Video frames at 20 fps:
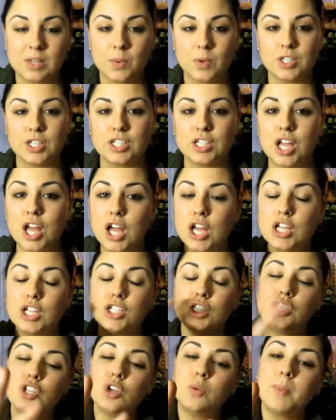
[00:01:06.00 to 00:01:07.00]
which is
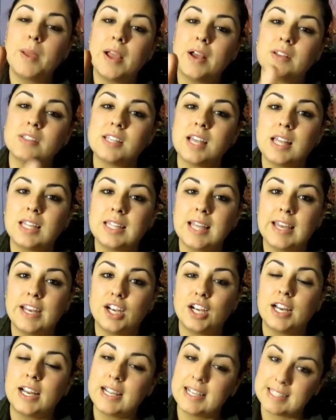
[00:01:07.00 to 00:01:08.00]
two pounds
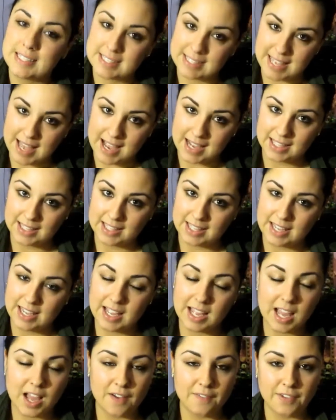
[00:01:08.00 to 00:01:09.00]
lighter exactly.
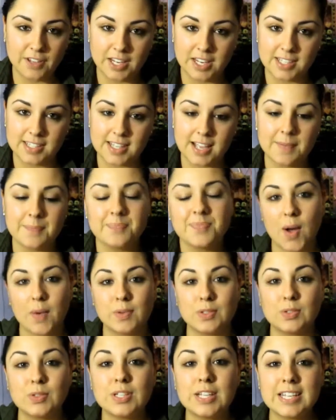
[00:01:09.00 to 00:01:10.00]
How funny is that? I
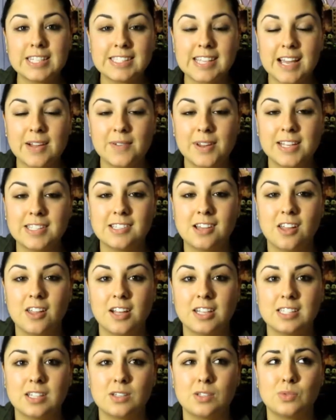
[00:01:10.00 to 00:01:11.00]
was really excited when I saw that
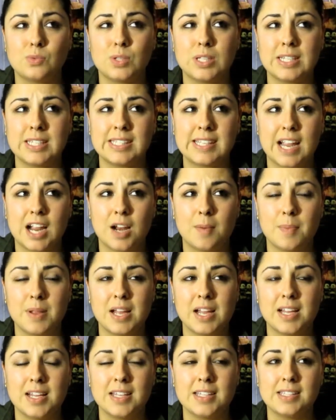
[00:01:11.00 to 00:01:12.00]
because I was really scared
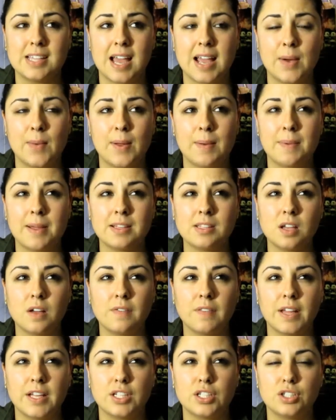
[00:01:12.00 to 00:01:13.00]
because I weighed
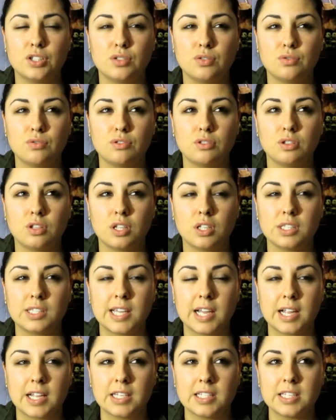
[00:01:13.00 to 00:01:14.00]
myself like the
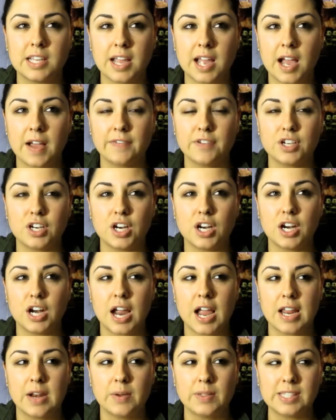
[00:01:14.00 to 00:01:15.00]
second day after
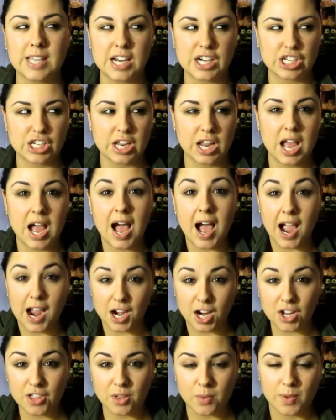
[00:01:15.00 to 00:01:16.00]
and it was actually
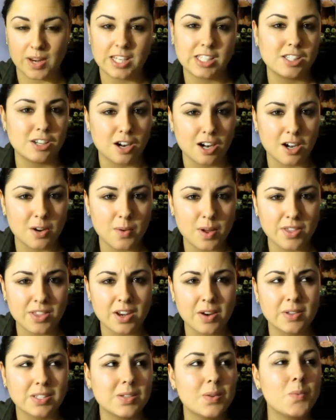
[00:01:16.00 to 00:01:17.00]
higher than what I started with
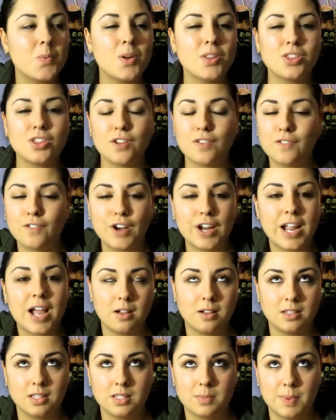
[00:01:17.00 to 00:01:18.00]
and I was like what the freak
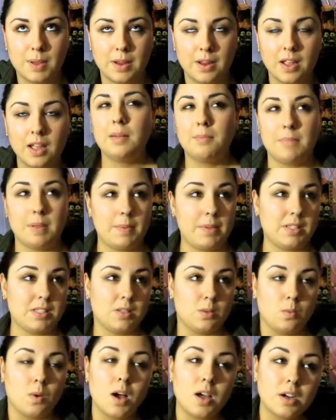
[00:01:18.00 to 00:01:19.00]
how could this be maybe it's
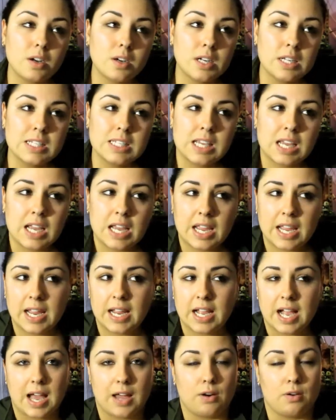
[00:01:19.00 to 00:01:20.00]
the water
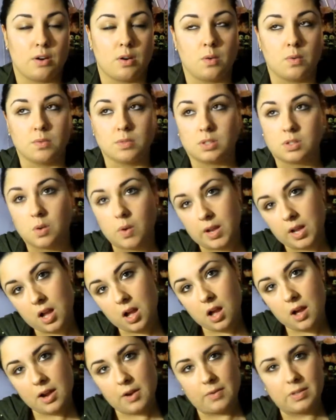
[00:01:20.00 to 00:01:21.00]
intake I don't know what was going
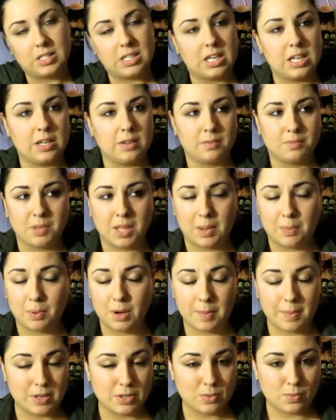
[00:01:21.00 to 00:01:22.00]
on I was eating like
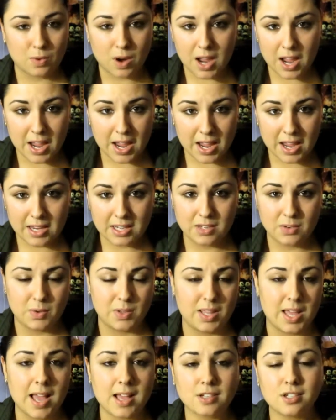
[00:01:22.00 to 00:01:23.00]
pretty much right doing
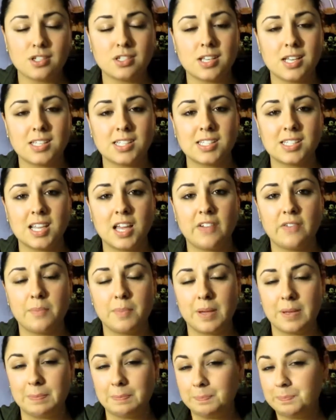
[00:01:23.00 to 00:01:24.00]
the exercise and stuff
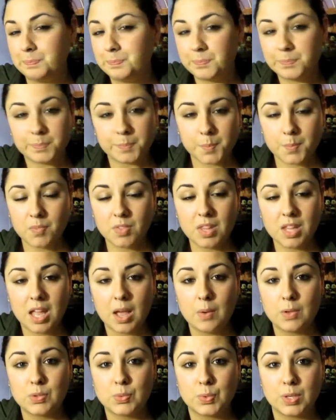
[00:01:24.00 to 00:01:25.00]
but I
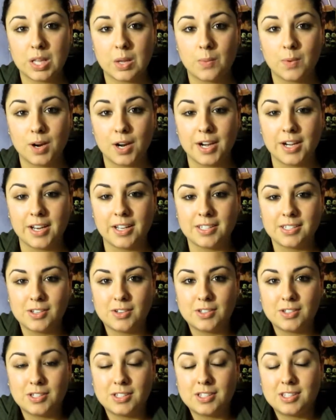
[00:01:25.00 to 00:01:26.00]
was really worried and so
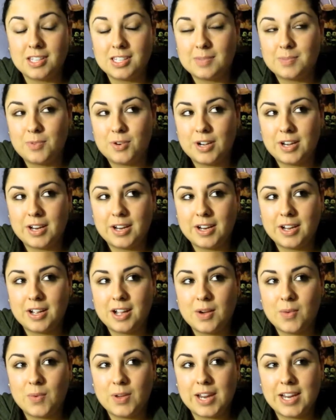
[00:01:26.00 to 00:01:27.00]
just this morning
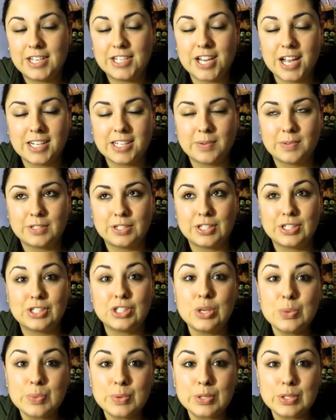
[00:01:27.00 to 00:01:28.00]
when I checked I was just
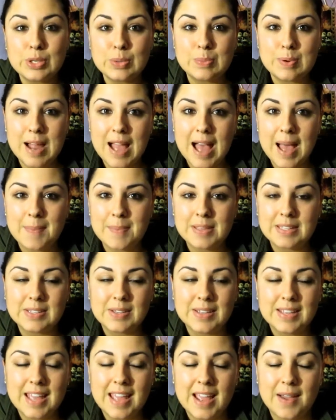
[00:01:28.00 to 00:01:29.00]
super super happy so
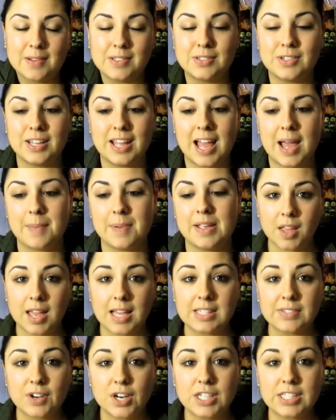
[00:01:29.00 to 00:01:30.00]
yay I was really happy
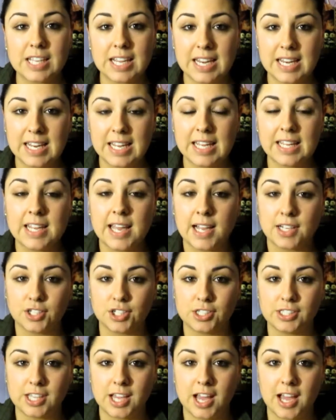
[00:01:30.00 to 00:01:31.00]
as far as eating and
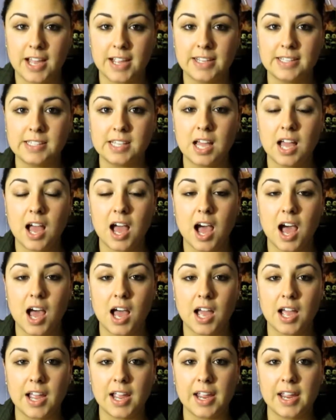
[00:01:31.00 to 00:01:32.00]
exercise
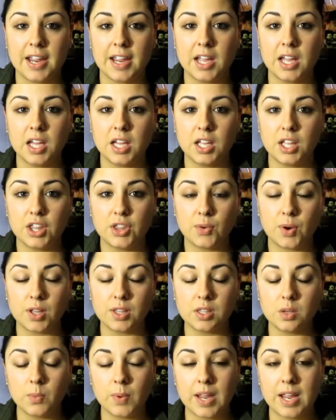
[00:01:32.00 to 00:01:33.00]
I
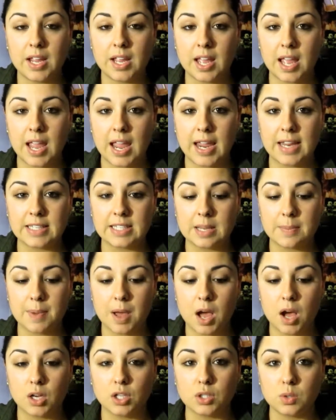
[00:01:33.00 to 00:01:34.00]
throughout the week ate
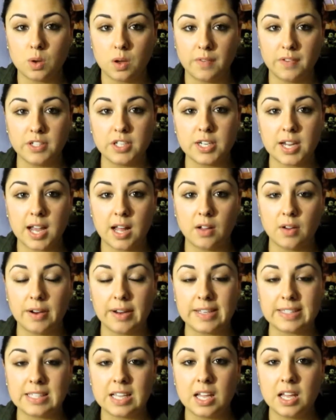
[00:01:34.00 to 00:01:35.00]
about 1200
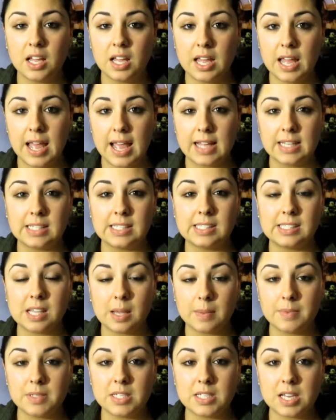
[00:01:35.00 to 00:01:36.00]
calories and
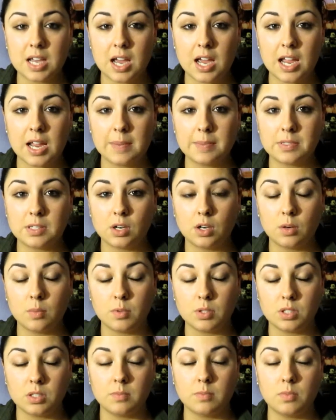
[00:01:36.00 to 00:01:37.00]
sometimes or
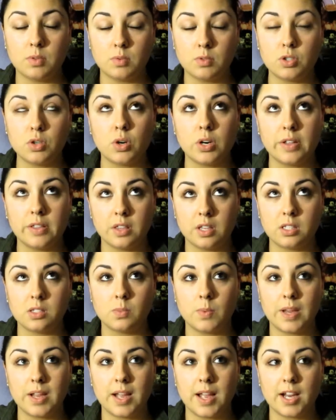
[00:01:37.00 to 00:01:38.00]
almost majority of this
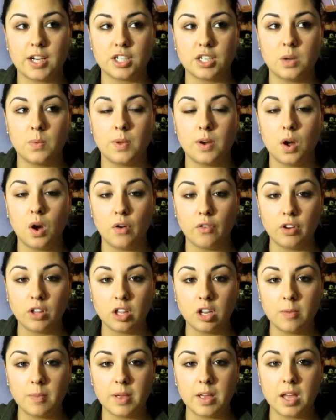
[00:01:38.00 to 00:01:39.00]
week I actually went over a
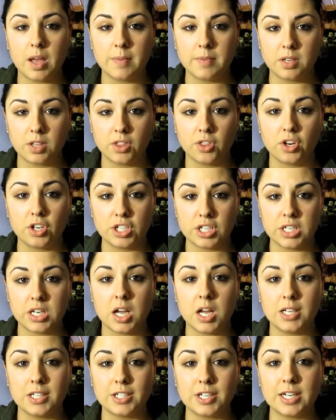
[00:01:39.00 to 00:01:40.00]
little bit up to
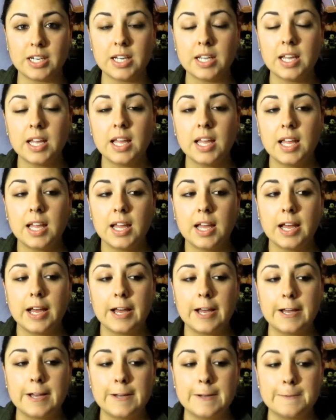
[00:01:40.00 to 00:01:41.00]
1300
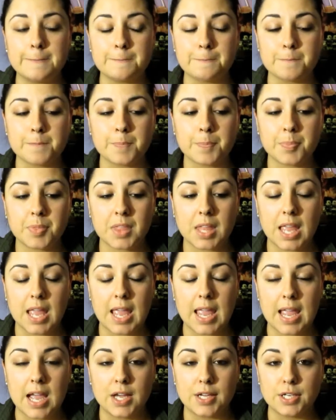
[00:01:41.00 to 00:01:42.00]
um,
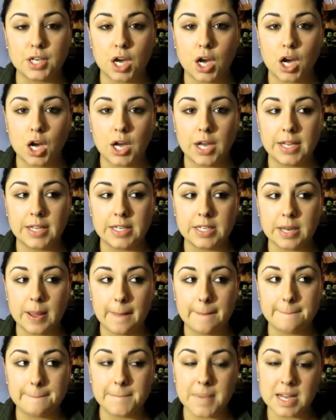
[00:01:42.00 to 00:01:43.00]
and on
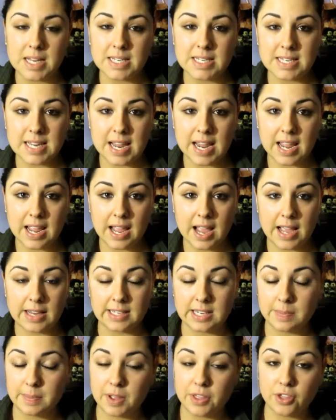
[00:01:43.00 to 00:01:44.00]
Monday I
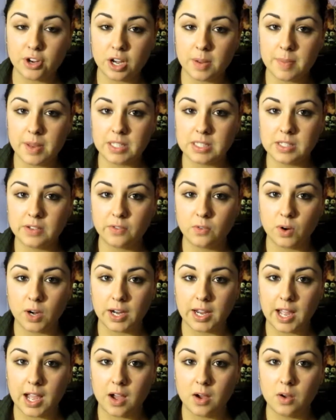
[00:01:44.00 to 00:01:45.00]
did my 30 minutes of
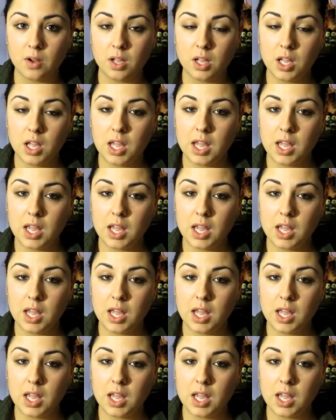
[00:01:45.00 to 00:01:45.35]
workout